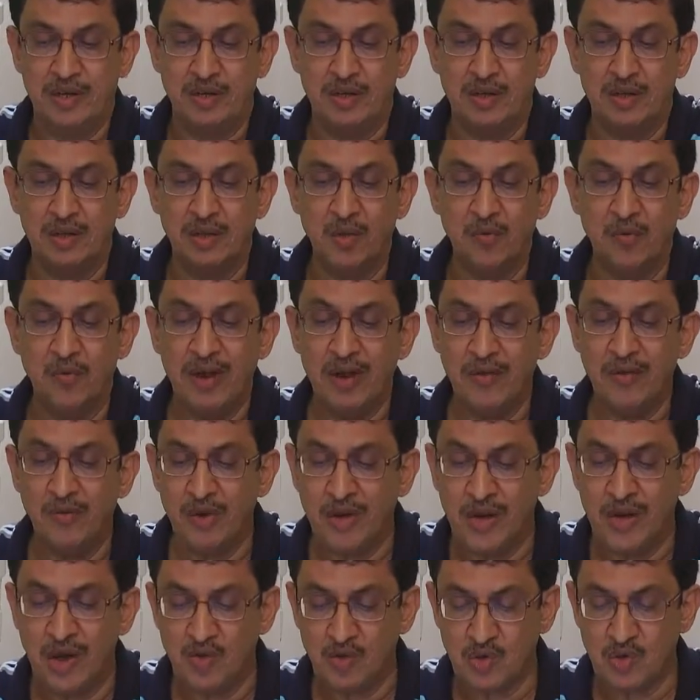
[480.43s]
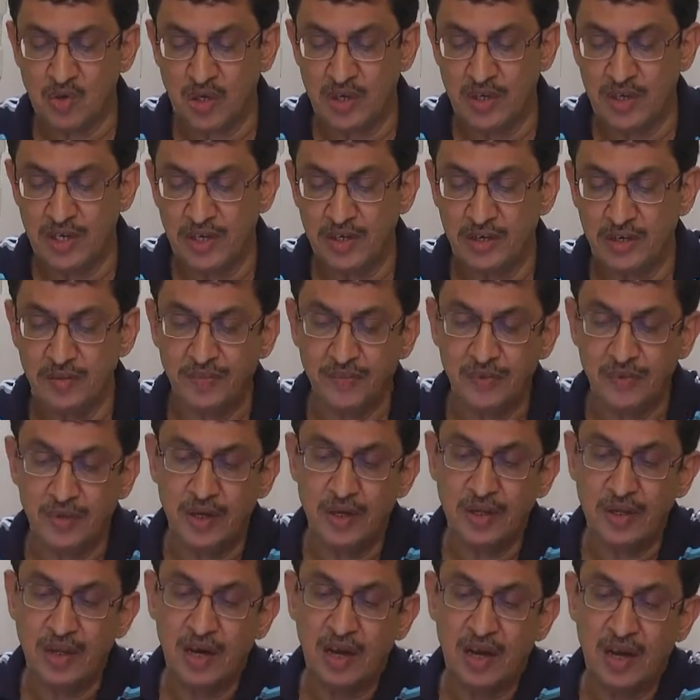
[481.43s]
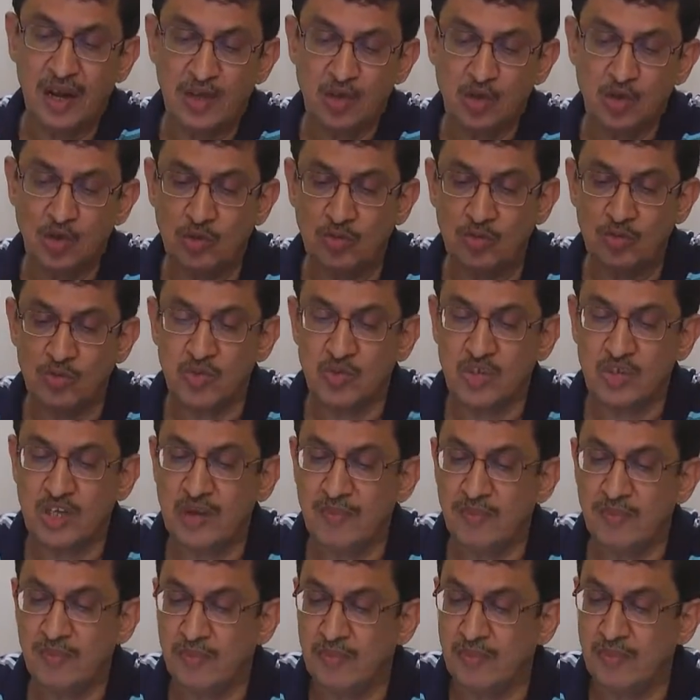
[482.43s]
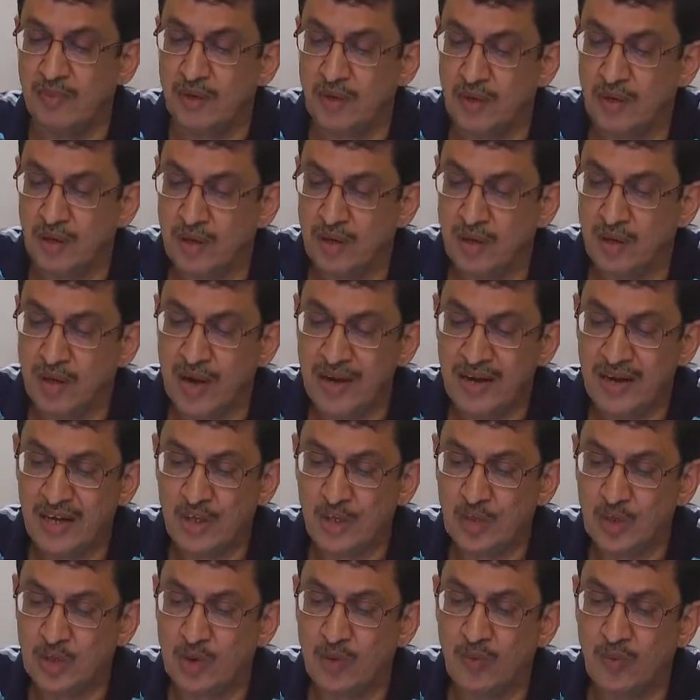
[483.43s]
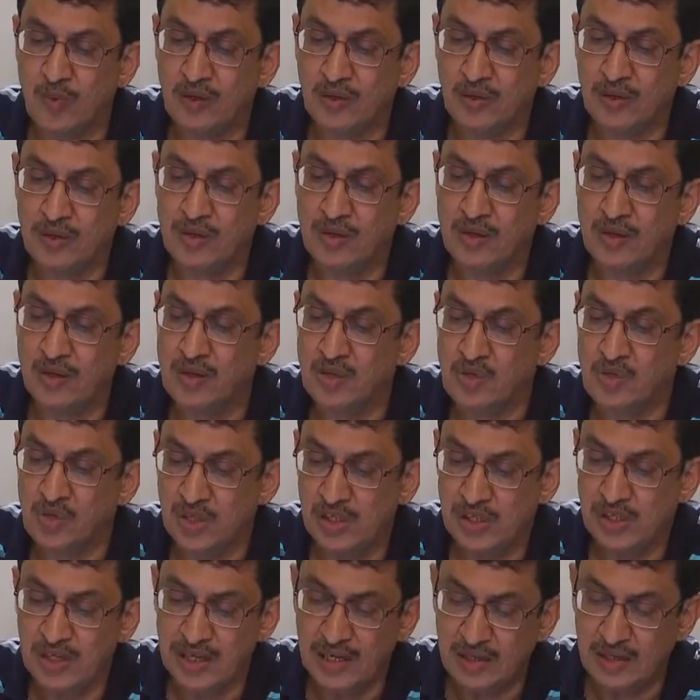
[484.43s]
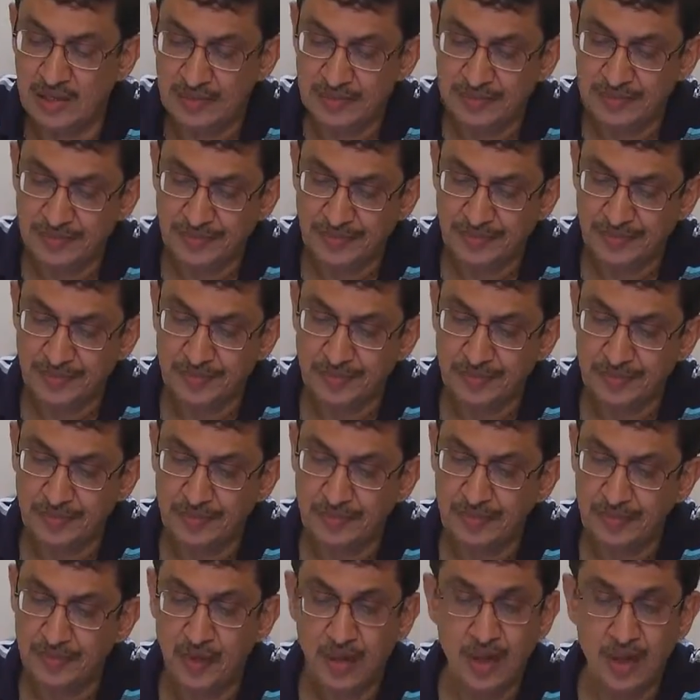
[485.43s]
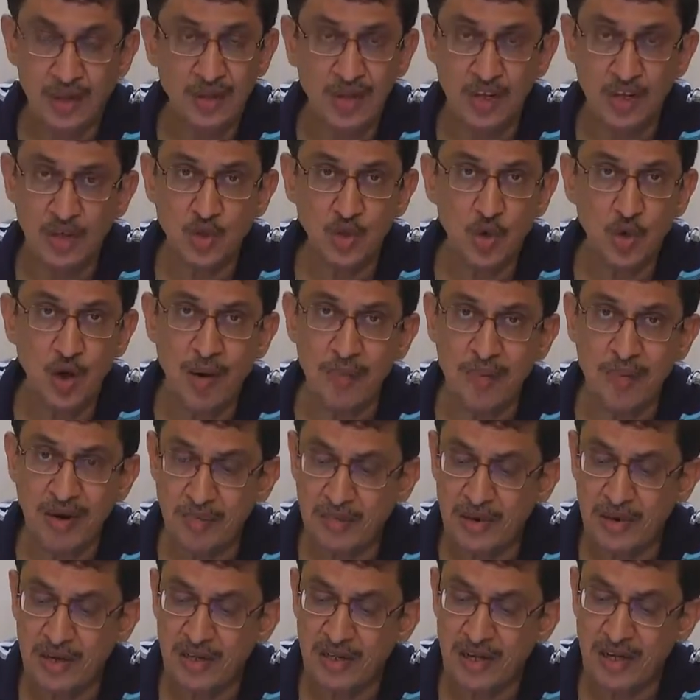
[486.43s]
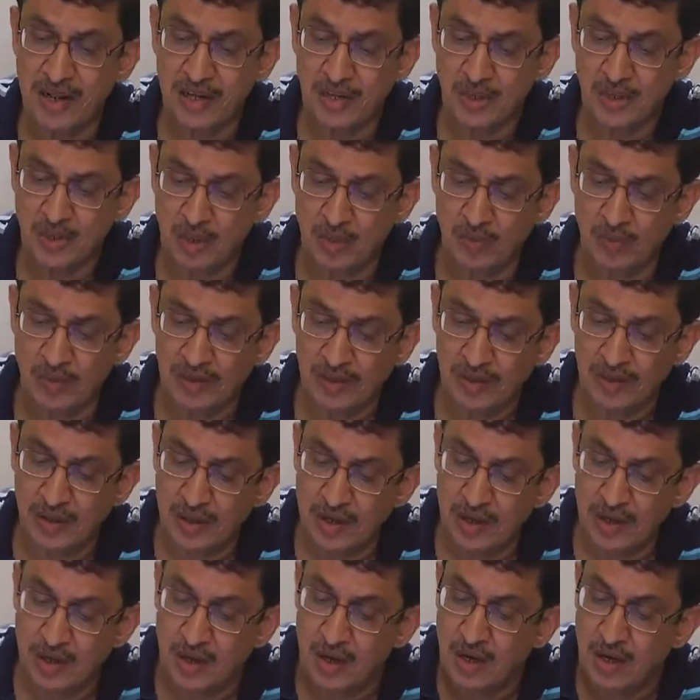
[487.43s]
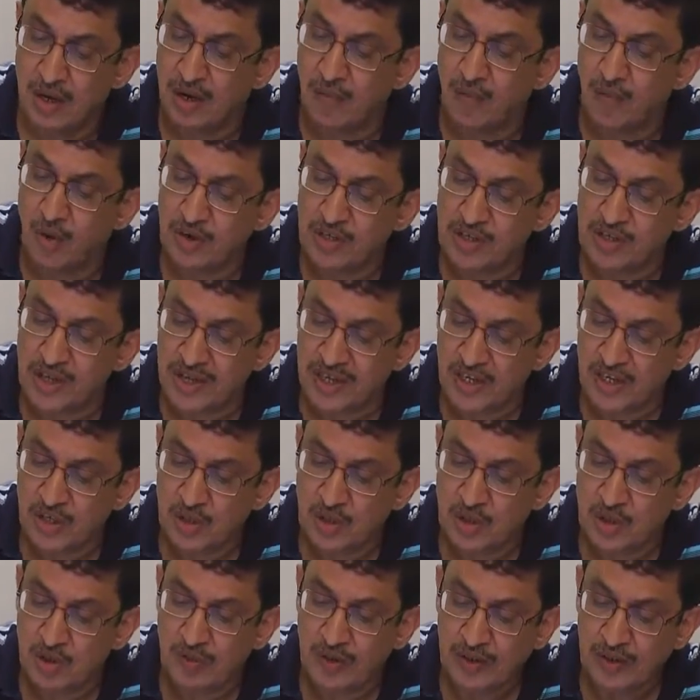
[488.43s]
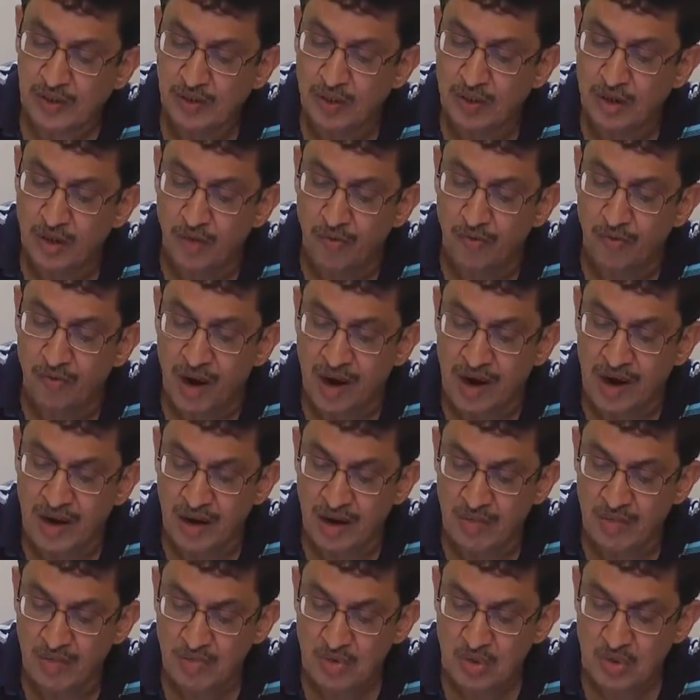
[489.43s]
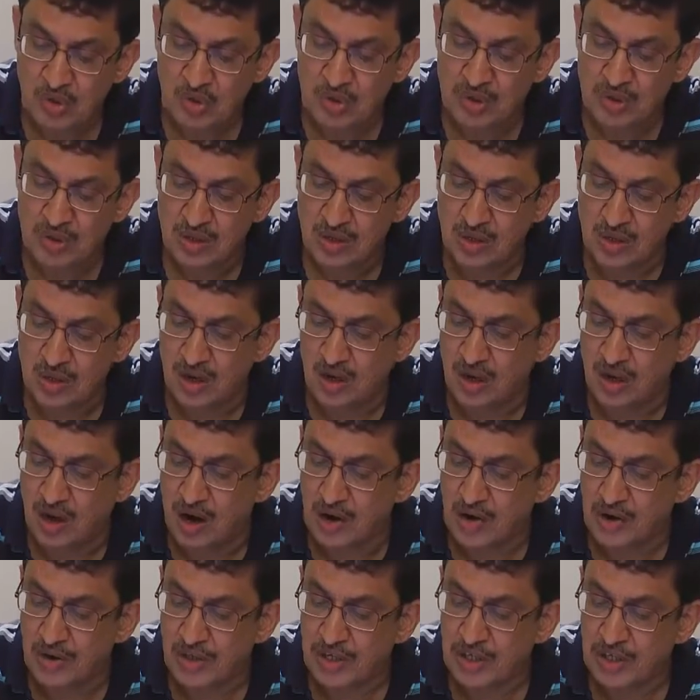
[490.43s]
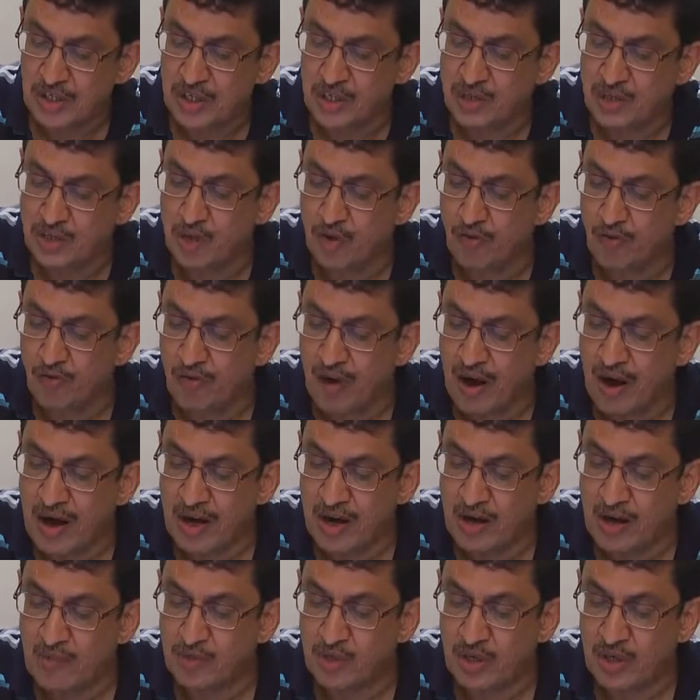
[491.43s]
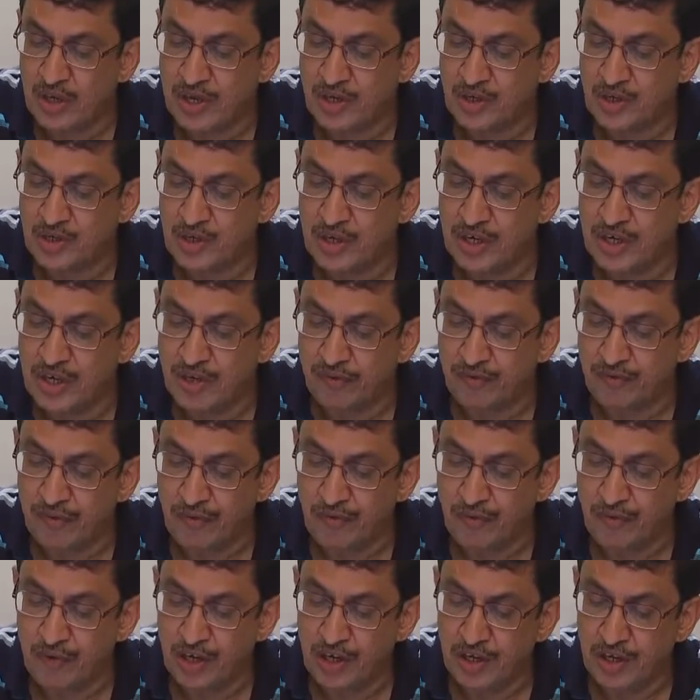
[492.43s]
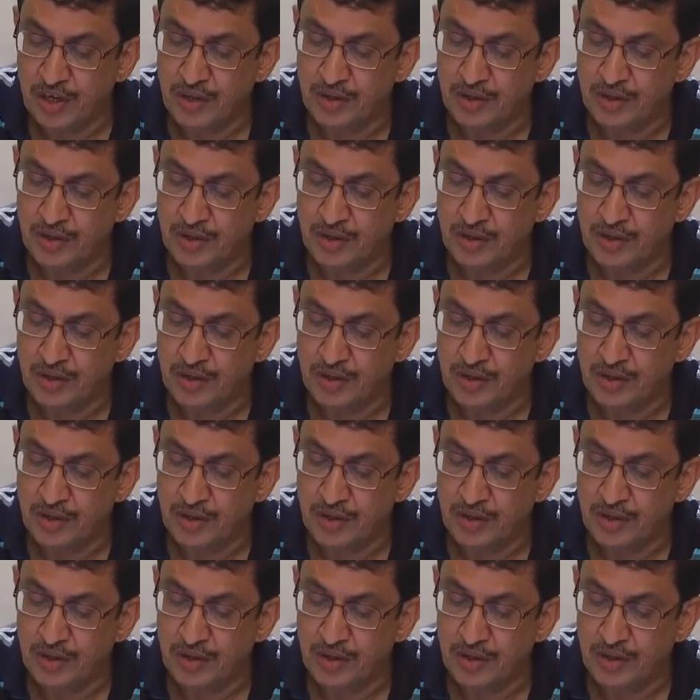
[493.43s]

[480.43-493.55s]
The way we have studied in the classroom, same Annexure 1 is still there. There is no amendment in Annexure 1. What is Annexure 1? Firearms, cartridges of firearms exceeding 50,